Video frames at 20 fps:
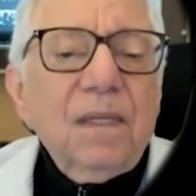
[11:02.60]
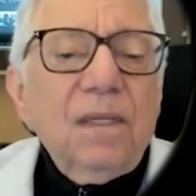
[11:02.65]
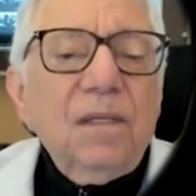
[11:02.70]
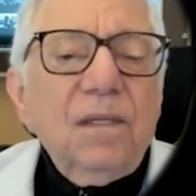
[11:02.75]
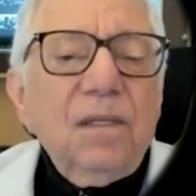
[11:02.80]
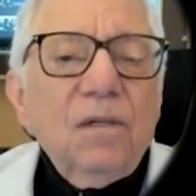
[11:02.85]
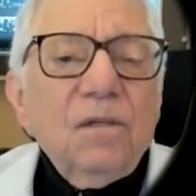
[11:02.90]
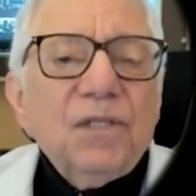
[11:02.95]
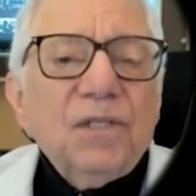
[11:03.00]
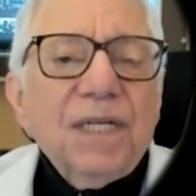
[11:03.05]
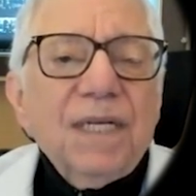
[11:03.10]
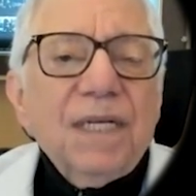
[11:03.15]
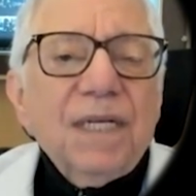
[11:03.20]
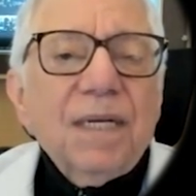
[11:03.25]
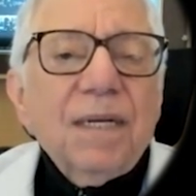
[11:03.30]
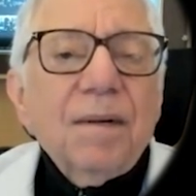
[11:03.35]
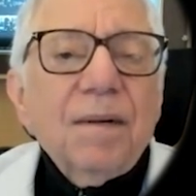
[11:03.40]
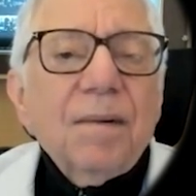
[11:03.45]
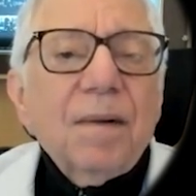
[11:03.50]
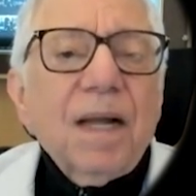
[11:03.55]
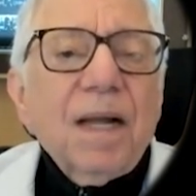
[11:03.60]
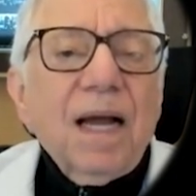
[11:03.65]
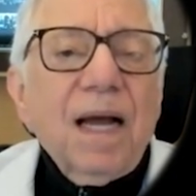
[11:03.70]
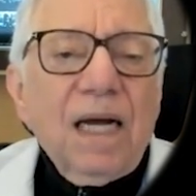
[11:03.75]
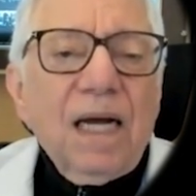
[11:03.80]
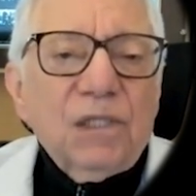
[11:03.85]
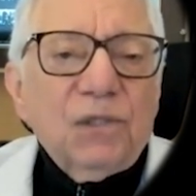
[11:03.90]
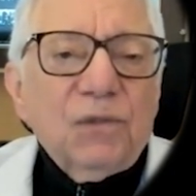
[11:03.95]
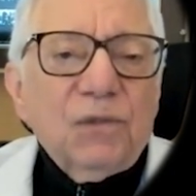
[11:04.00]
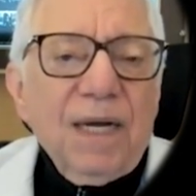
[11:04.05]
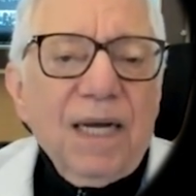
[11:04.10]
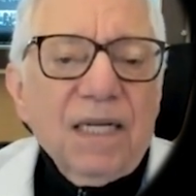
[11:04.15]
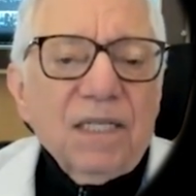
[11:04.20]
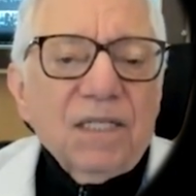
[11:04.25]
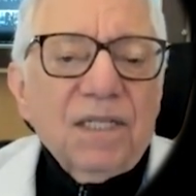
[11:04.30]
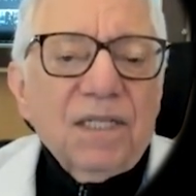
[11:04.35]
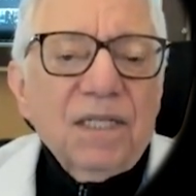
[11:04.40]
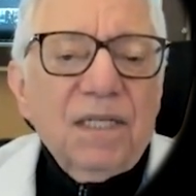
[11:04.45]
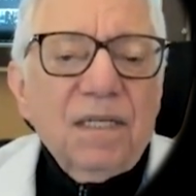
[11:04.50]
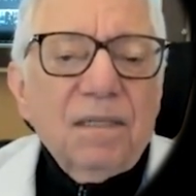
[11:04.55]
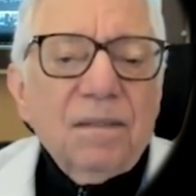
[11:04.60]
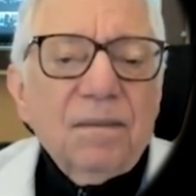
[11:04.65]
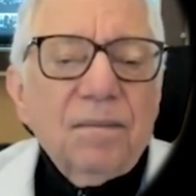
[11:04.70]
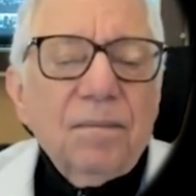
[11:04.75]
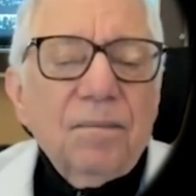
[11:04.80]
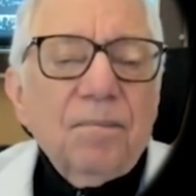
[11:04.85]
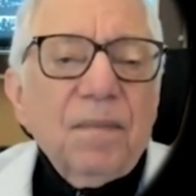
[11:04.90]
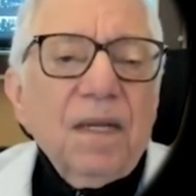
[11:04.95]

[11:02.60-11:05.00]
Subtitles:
using contrast in